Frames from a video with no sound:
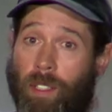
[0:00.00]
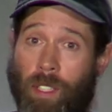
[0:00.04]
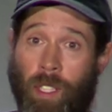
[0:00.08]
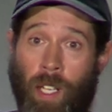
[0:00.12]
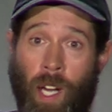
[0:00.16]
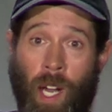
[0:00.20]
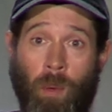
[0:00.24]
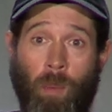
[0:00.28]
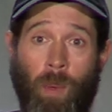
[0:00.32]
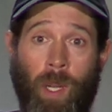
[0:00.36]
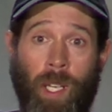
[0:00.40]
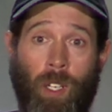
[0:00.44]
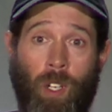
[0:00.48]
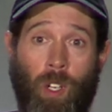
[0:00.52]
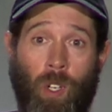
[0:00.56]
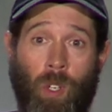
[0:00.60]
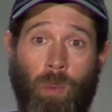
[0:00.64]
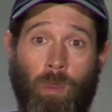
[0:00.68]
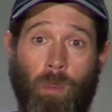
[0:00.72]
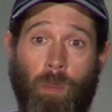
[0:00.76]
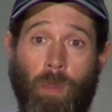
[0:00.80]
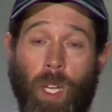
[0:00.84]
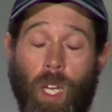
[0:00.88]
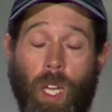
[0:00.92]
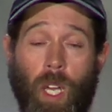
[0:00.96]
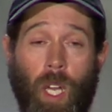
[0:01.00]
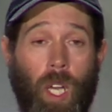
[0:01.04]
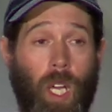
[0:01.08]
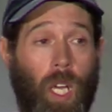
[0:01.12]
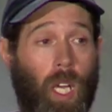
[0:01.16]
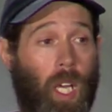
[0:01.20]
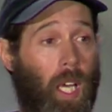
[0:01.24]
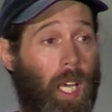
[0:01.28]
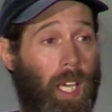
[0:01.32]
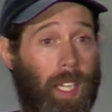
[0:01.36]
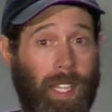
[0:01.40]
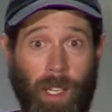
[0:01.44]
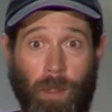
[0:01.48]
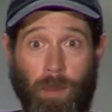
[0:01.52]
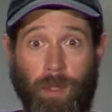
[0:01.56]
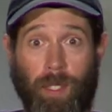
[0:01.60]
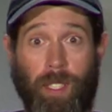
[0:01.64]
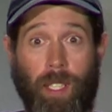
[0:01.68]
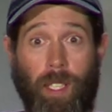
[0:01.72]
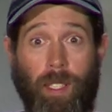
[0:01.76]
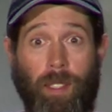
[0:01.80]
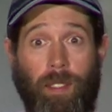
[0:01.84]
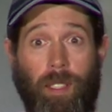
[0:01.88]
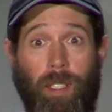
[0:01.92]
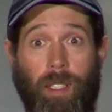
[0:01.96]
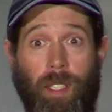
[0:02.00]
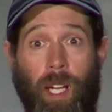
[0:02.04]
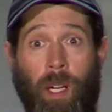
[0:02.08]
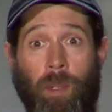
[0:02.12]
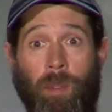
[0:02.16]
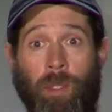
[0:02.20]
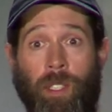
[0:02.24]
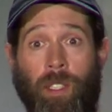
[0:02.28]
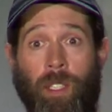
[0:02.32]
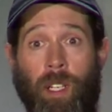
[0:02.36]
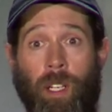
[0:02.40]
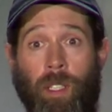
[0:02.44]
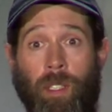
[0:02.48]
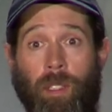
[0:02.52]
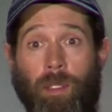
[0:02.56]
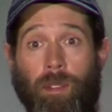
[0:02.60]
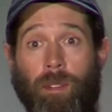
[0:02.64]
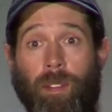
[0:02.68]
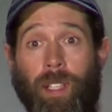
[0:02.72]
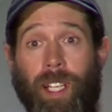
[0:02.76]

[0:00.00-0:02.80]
And I went home, and that was it. I was done.